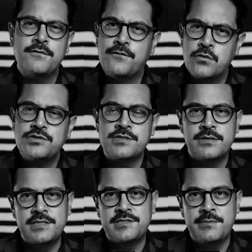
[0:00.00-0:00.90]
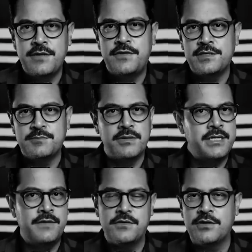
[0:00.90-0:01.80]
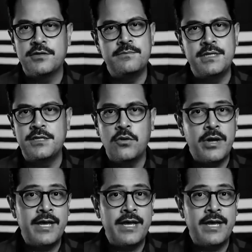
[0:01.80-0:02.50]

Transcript: Unfortunately, some atheists believe that there can be no